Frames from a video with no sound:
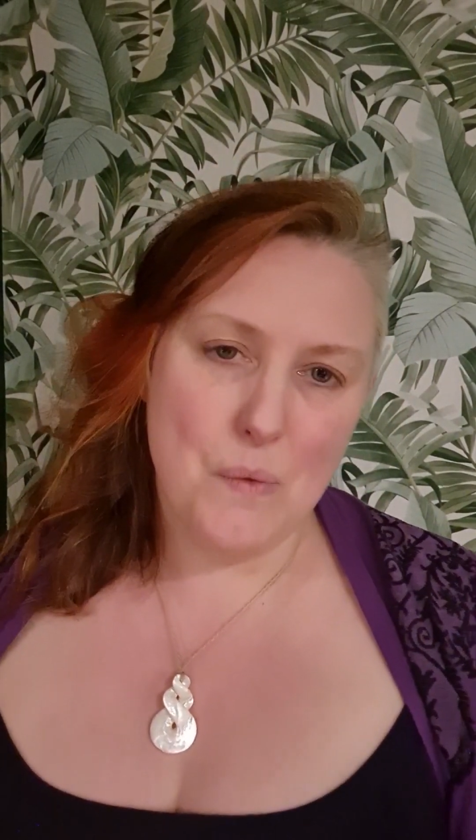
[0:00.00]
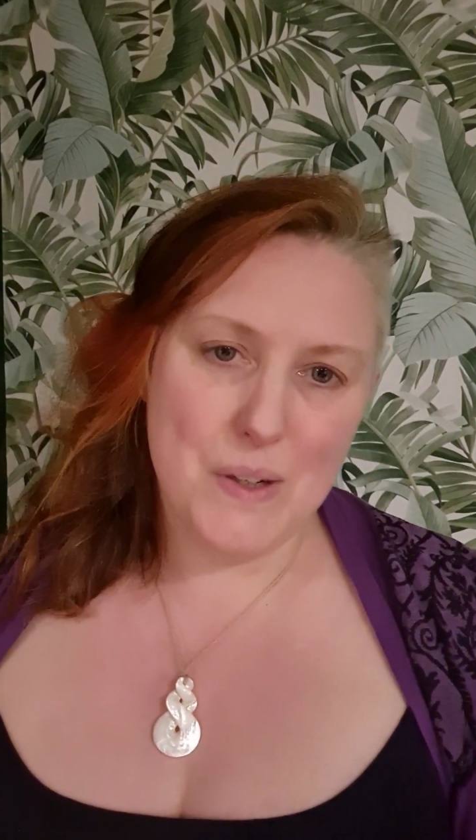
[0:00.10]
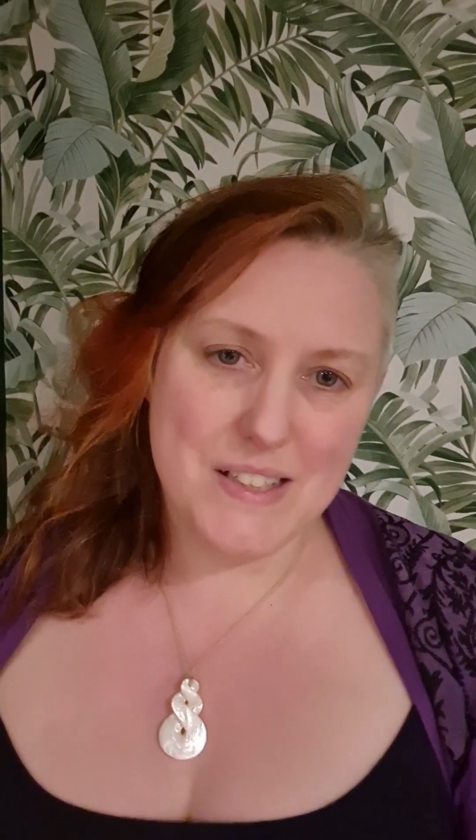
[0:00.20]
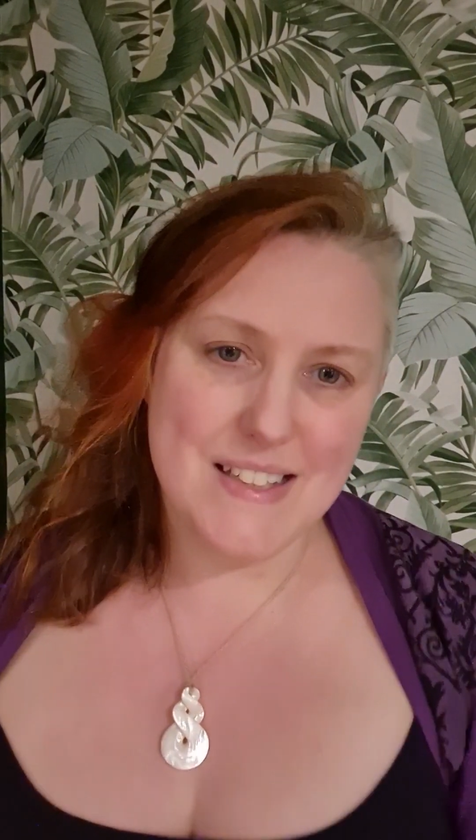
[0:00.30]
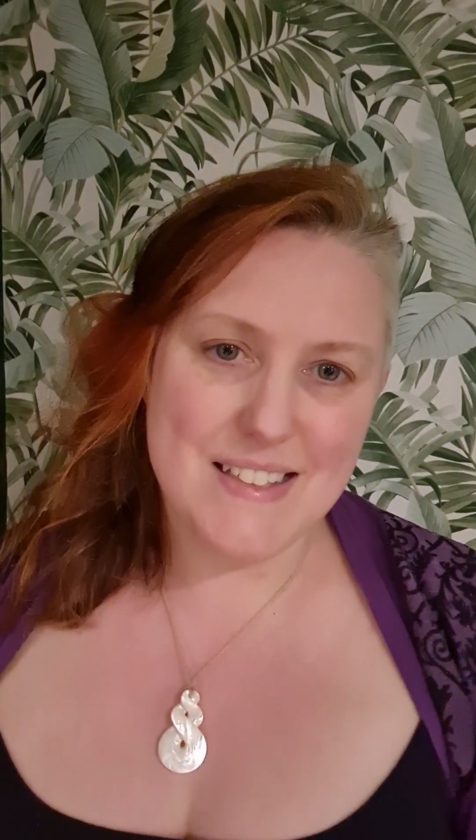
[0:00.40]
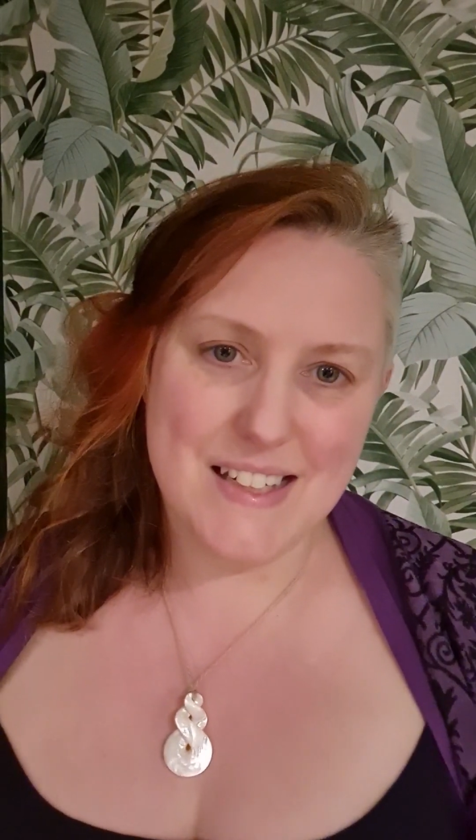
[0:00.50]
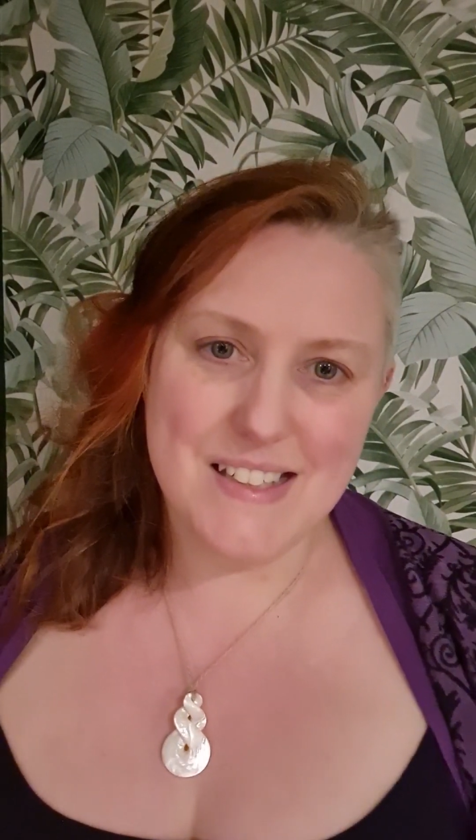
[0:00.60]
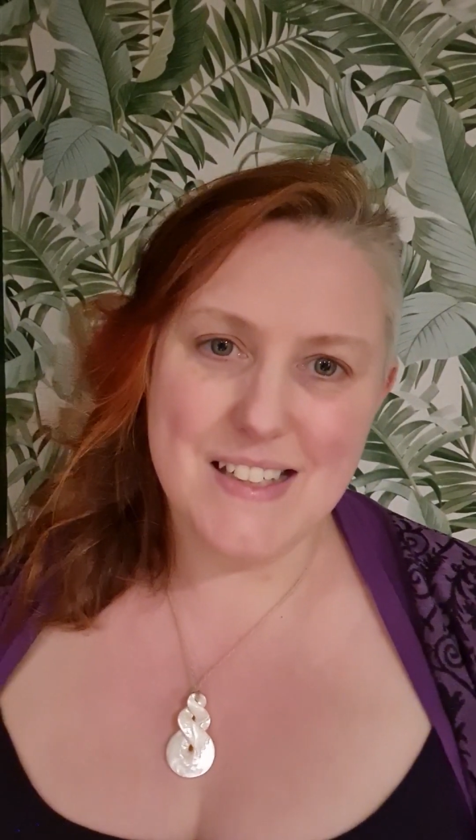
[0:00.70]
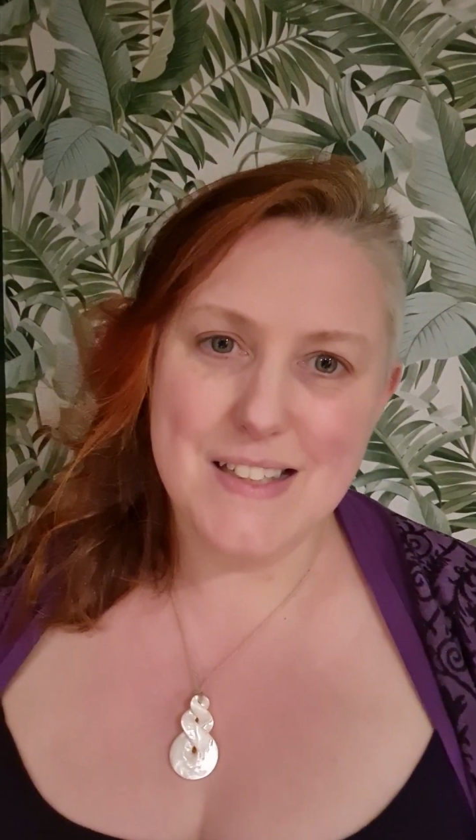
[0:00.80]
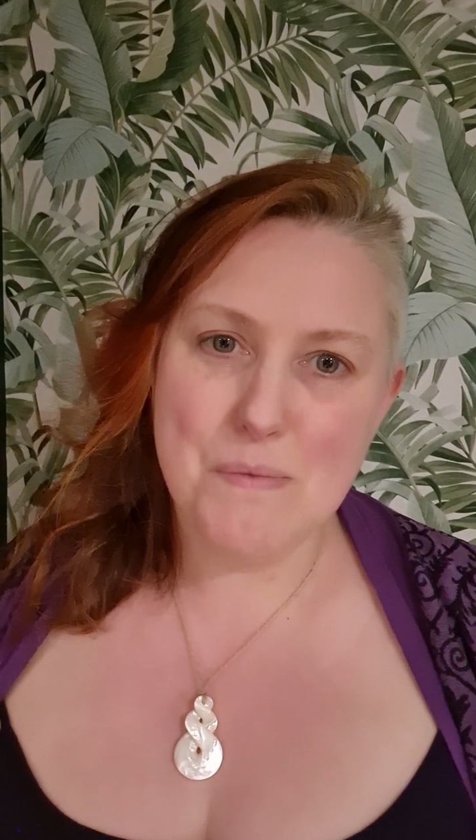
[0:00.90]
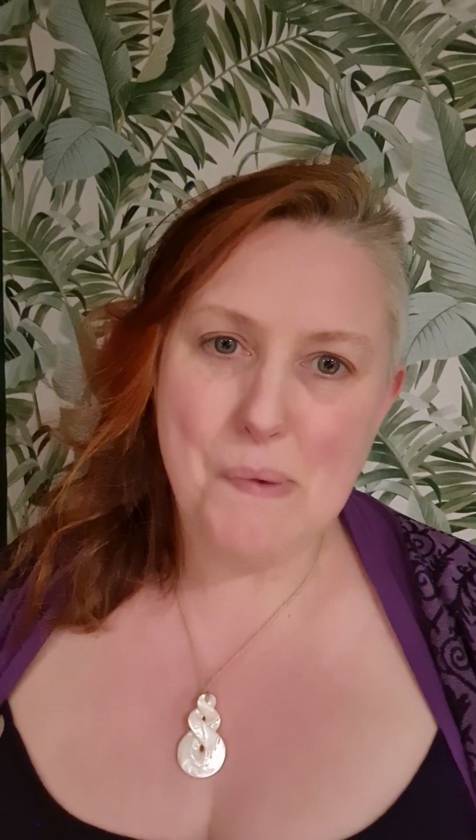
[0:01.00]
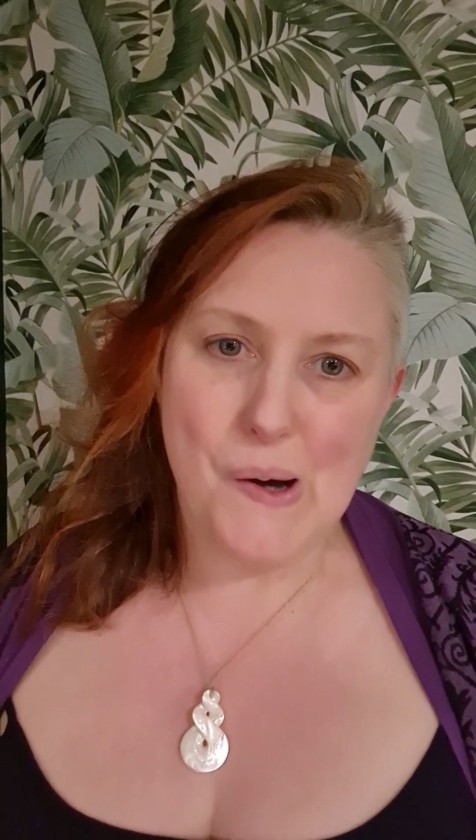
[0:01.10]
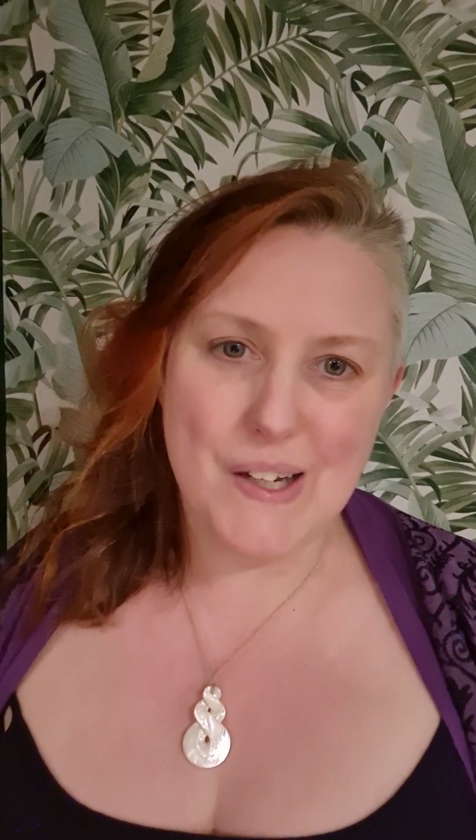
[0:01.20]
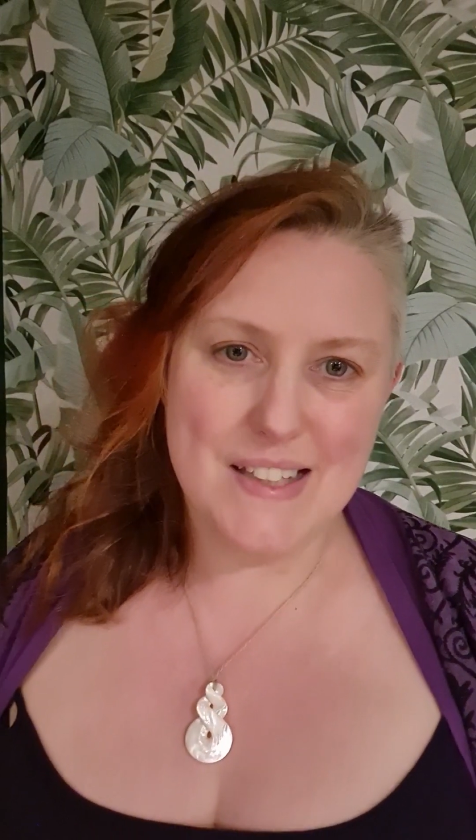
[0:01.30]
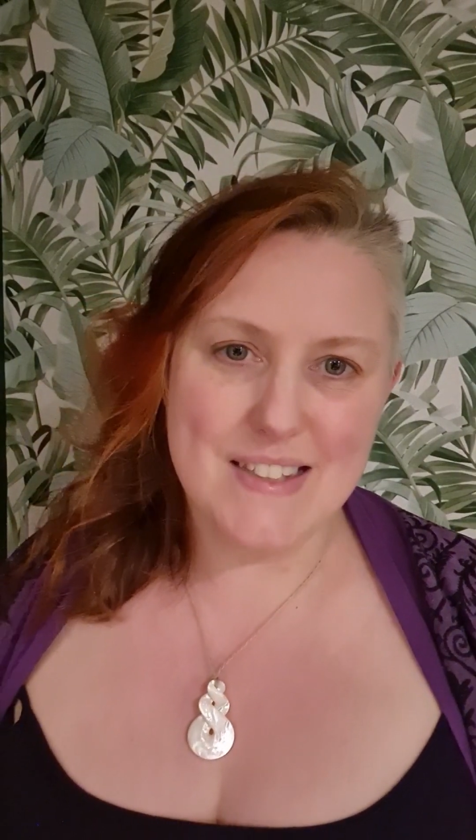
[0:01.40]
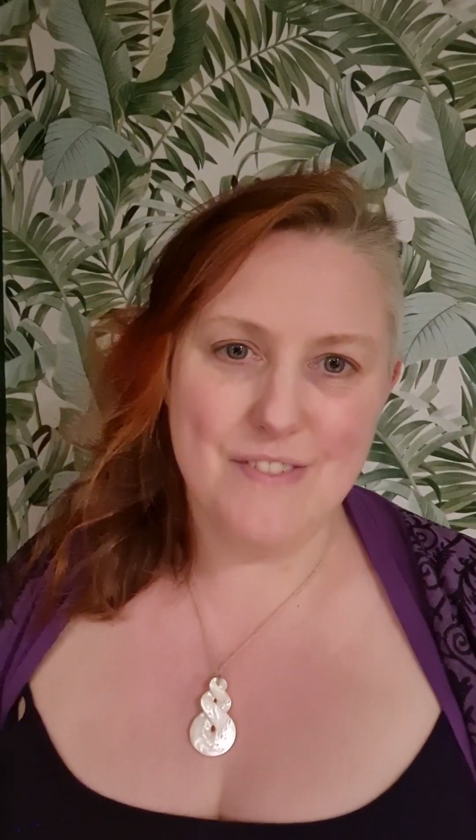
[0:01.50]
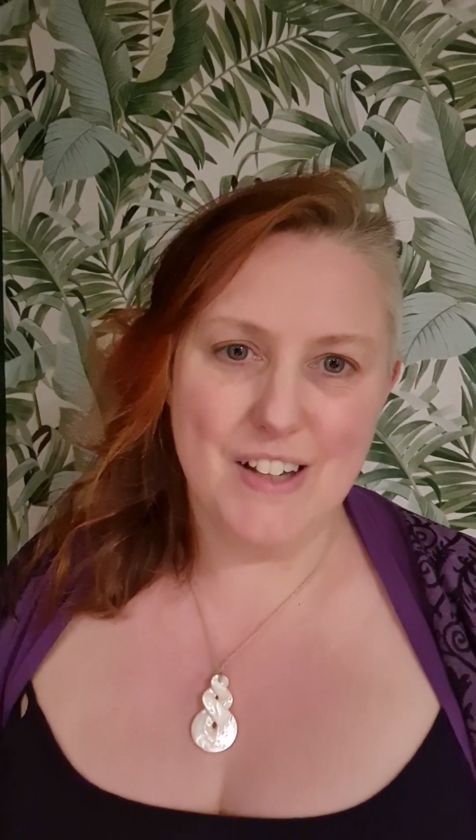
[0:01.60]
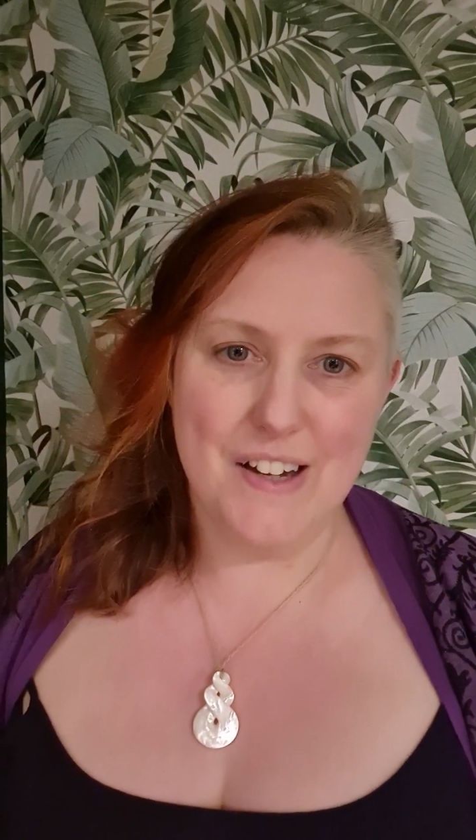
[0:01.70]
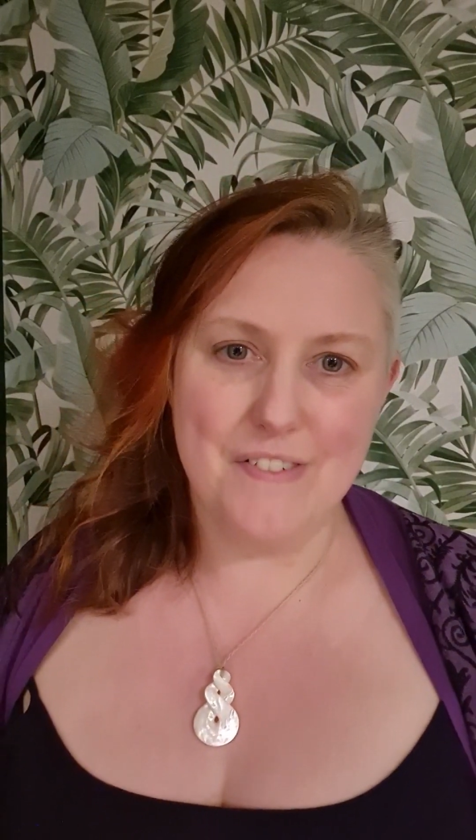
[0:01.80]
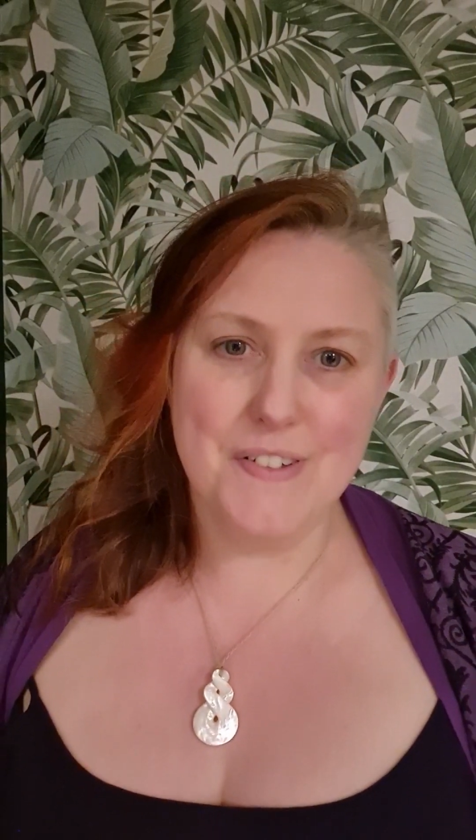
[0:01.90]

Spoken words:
Witches Stitches Pockets of Love.